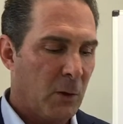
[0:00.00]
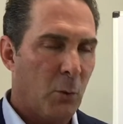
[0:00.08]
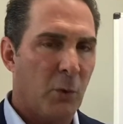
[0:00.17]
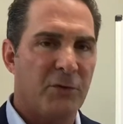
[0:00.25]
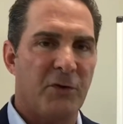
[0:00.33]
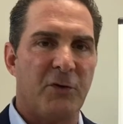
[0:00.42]

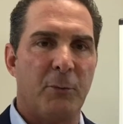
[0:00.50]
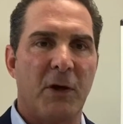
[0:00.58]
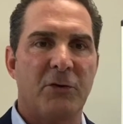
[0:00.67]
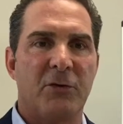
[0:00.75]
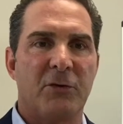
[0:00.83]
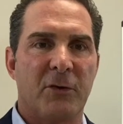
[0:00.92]
What's the
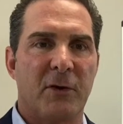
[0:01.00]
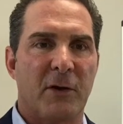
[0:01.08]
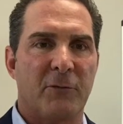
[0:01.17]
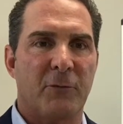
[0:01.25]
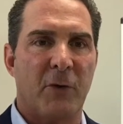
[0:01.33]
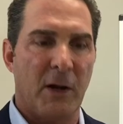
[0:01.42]
dimensions of
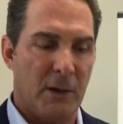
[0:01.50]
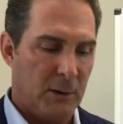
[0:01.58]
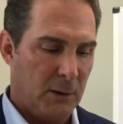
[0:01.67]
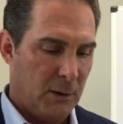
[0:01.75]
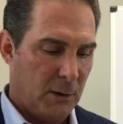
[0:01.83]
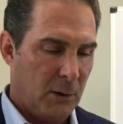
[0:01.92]
that freight?
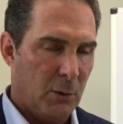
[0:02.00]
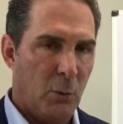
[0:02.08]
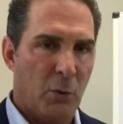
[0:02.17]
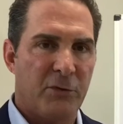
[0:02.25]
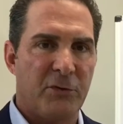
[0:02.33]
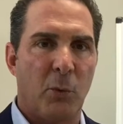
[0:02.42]

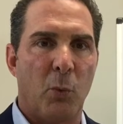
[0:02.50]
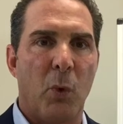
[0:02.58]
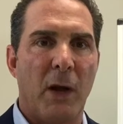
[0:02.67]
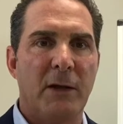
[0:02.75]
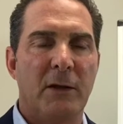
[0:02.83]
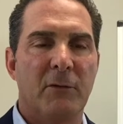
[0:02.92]
What's the
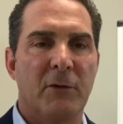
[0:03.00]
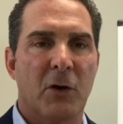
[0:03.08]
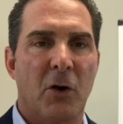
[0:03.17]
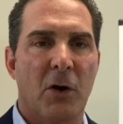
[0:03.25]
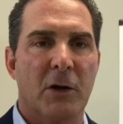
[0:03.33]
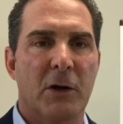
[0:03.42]
weight of the
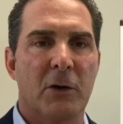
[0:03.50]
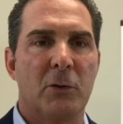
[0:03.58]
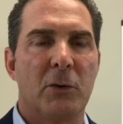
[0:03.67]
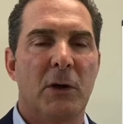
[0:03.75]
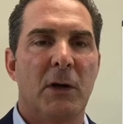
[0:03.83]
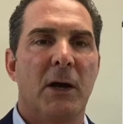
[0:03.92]

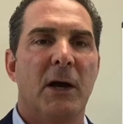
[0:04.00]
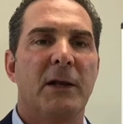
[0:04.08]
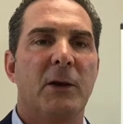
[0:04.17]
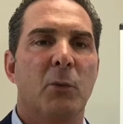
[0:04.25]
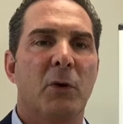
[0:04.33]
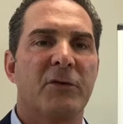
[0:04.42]
cargo? And
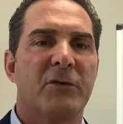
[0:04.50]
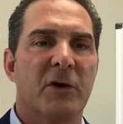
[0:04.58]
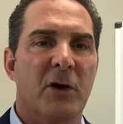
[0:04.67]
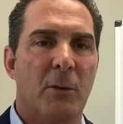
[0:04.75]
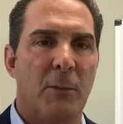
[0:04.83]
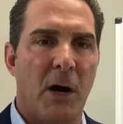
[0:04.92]
then what's the
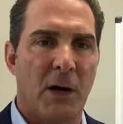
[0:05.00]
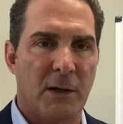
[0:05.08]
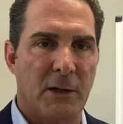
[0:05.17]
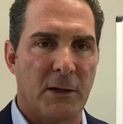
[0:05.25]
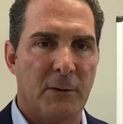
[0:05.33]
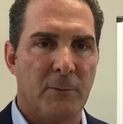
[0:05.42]

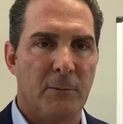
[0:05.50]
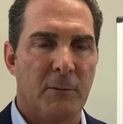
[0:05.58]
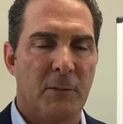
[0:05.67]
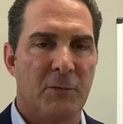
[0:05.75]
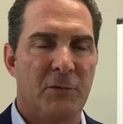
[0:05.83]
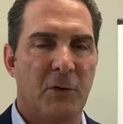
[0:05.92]
commodity?
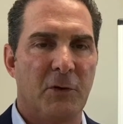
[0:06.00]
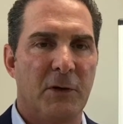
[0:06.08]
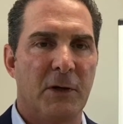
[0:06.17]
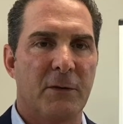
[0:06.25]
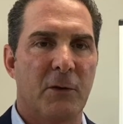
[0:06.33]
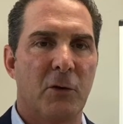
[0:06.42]
So you
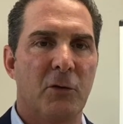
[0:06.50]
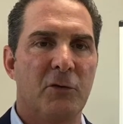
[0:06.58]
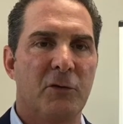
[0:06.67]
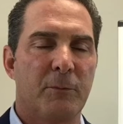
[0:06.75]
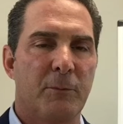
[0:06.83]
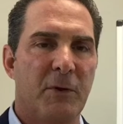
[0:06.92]
get
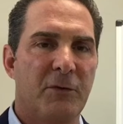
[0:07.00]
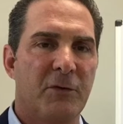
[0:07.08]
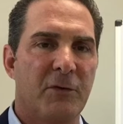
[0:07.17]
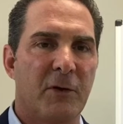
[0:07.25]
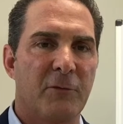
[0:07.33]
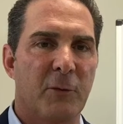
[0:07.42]
those
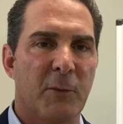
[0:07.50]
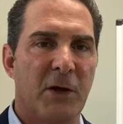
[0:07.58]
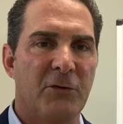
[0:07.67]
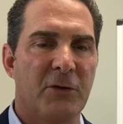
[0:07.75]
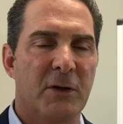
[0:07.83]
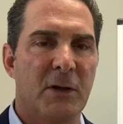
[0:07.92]
pieces of
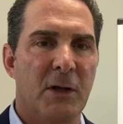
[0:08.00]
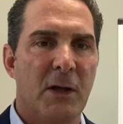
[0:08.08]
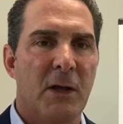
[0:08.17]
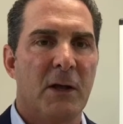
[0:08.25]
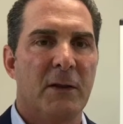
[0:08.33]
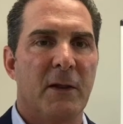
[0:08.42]
information,
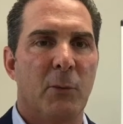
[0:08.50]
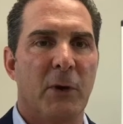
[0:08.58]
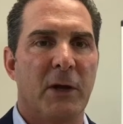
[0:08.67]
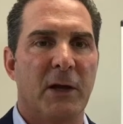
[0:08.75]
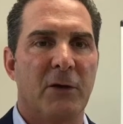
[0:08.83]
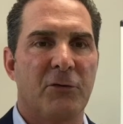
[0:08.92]
then we
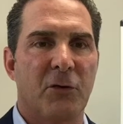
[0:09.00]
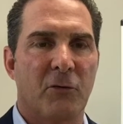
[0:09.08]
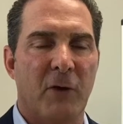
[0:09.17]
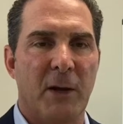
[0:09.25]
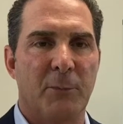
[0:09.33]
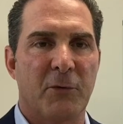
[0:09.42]
could get you a
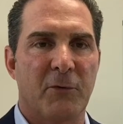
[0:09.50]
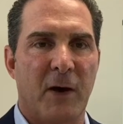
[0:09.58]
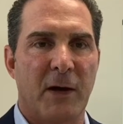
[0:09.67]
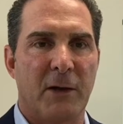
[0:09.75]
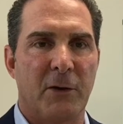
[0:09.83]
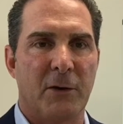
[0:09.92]
rate
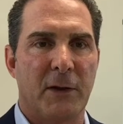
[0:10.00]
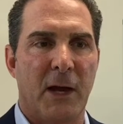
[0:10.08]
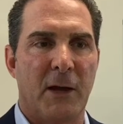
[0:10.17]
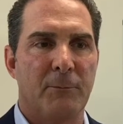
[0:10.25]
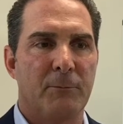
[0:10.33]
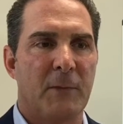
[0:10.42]
provided on
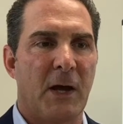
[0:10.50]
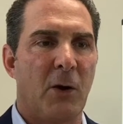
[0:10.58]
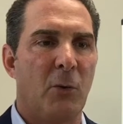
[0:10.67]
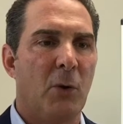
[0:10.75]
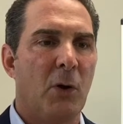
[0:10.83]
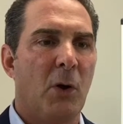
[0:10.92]
that.
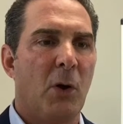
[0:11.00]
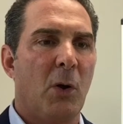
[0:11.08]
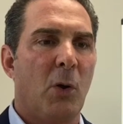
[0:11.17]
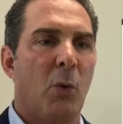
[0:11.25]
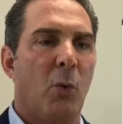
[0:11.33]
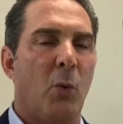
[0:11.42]
Now,
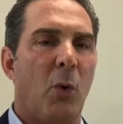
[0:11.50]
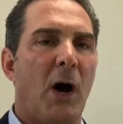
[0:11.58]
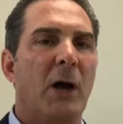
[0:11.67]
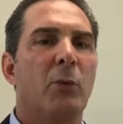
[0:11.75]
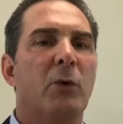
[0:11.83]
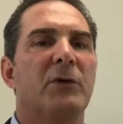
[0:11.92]

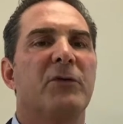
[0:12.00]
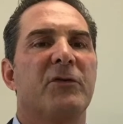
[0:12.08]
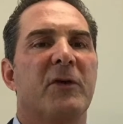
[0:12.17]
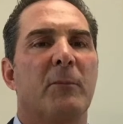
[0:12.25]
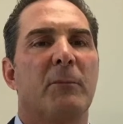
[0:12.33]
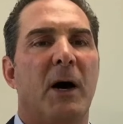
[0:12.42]
why would
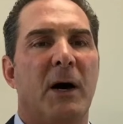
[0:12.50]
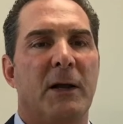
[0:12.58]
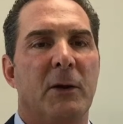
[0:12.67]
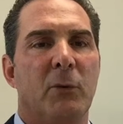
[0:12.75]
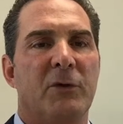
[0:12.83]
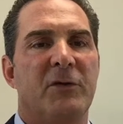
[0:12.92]

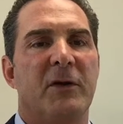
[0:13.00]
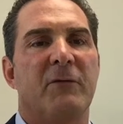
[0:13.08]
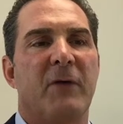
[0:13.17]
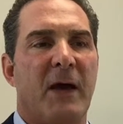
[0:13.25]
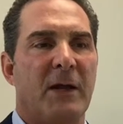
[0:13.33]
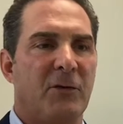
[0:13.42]
what's the
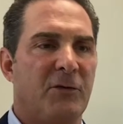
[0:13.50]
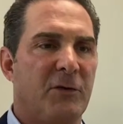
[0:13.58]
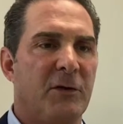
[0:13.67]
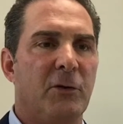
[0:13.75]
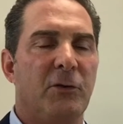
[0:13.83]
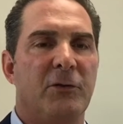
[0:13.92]
advantage to
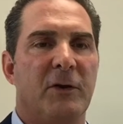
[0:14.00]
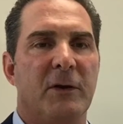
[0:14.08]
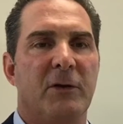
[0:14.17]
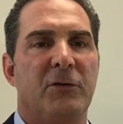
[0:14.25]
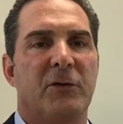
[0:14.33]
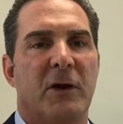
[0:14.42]
using
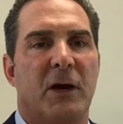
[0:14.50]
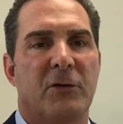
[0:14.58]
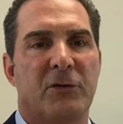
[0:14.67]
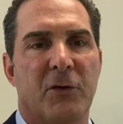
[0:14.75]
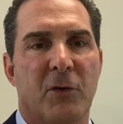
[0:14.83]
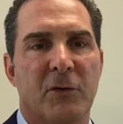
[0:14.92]
these kind of
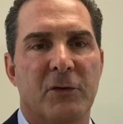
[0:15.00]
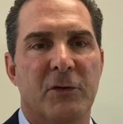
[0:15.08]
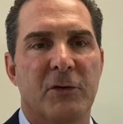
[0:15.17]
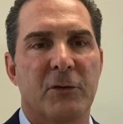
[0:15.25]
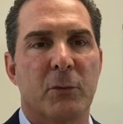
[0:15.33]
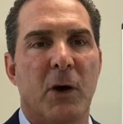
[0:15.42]

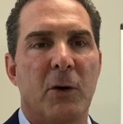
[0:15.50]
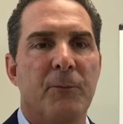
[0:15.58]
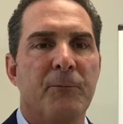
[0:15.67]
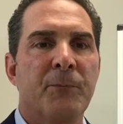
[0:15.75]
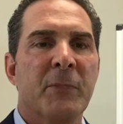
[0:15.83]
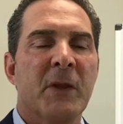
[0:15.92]
services? Well,